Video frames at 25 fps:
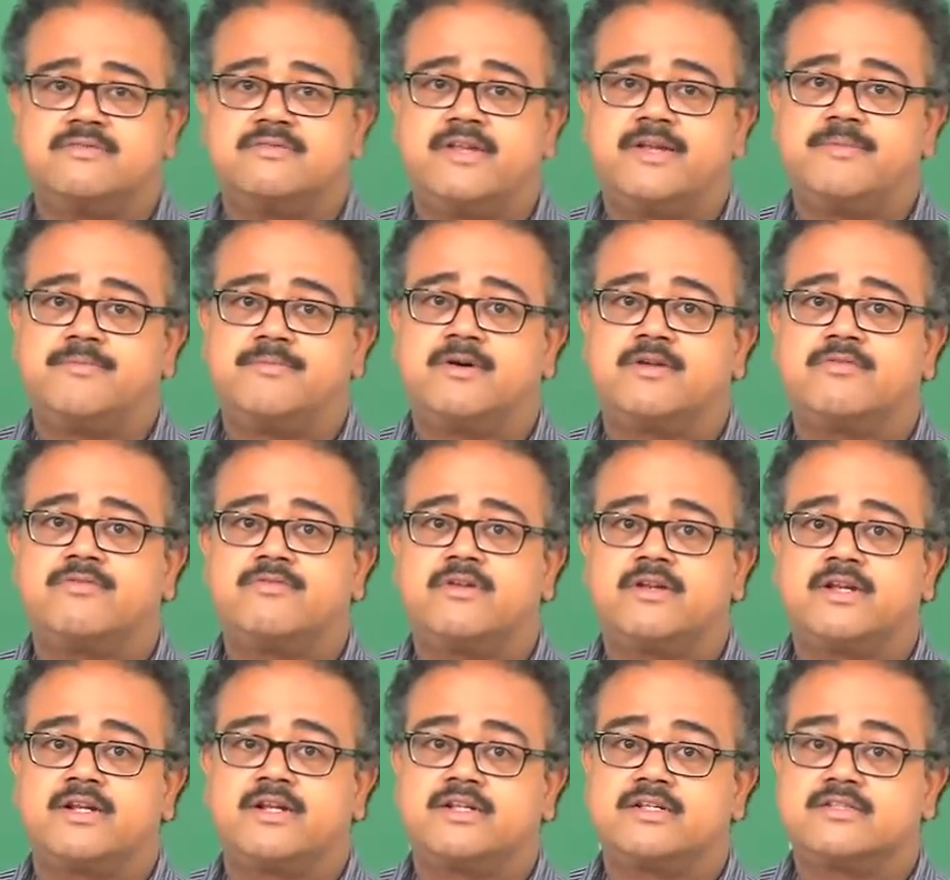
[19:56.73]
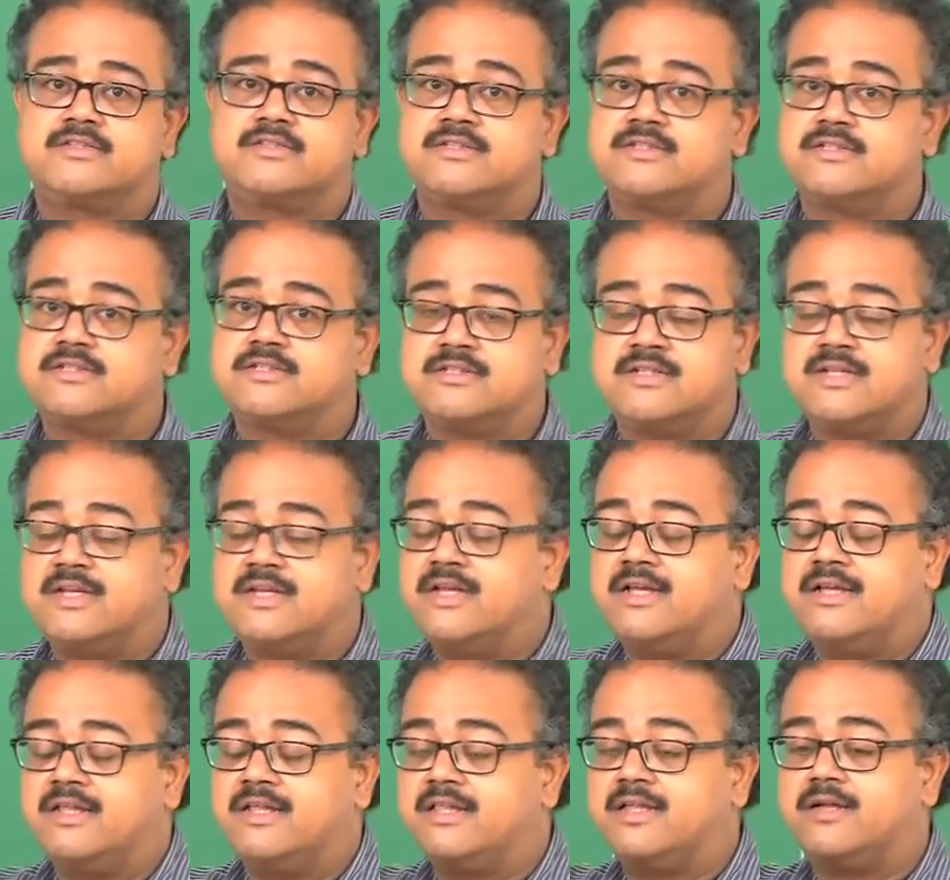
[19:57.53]
very powerful regressors.
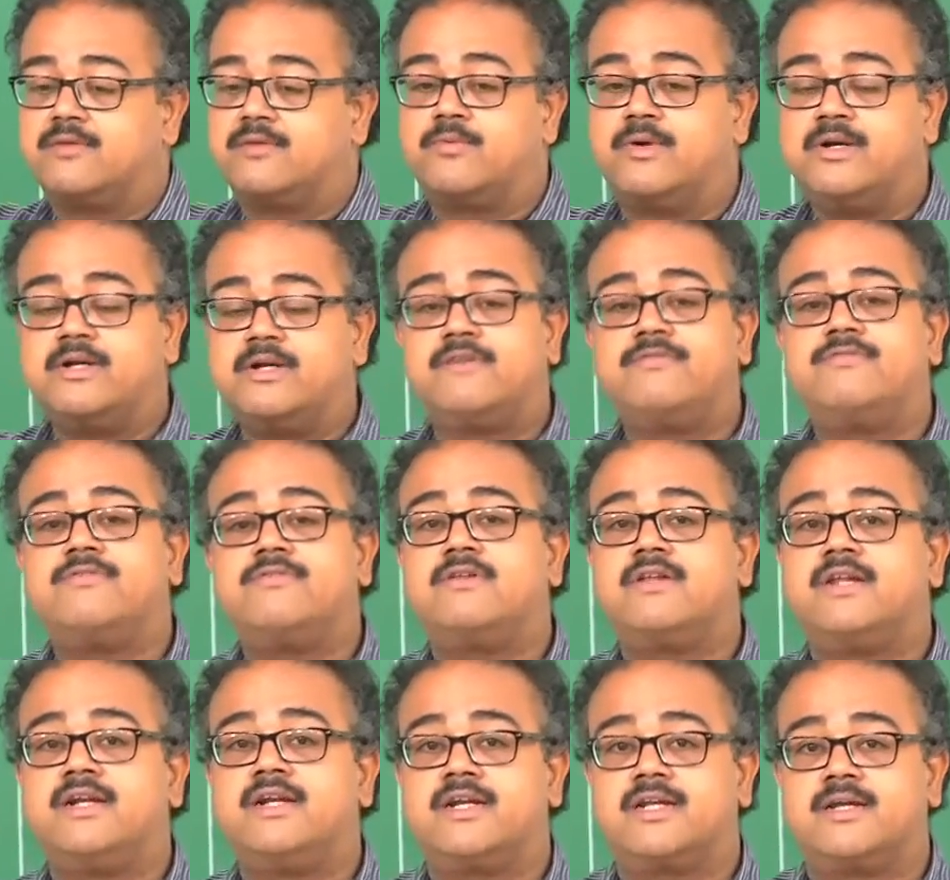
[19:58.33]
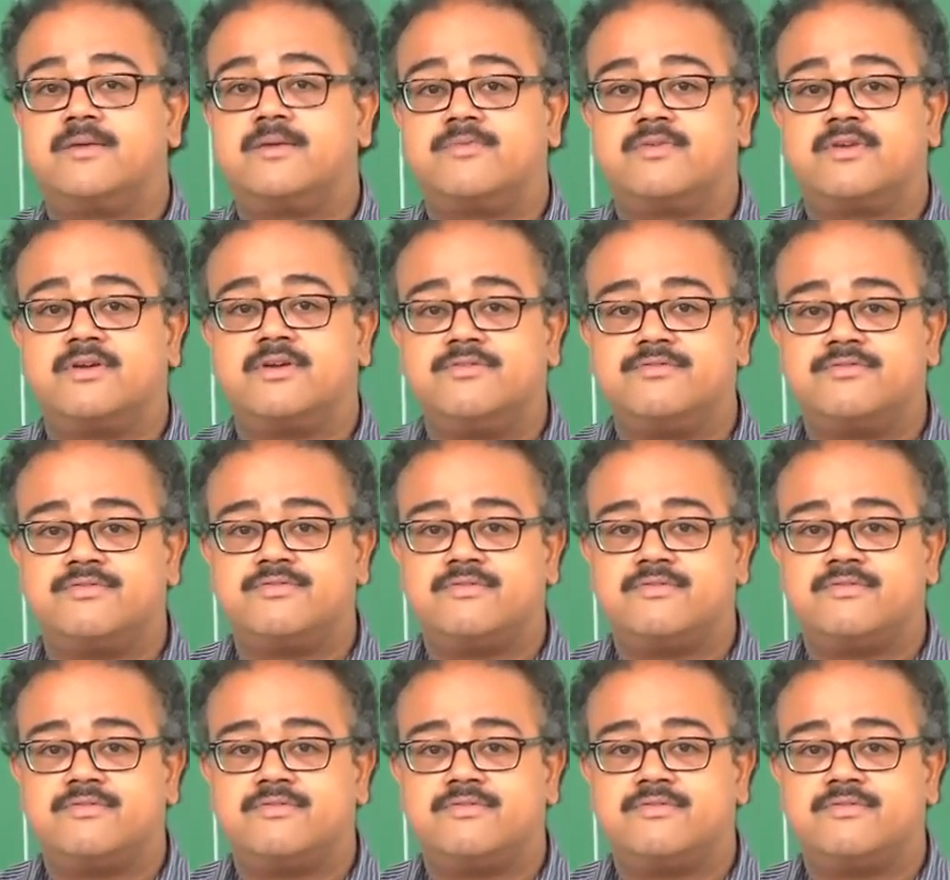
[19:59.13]
They are wonderful in terms of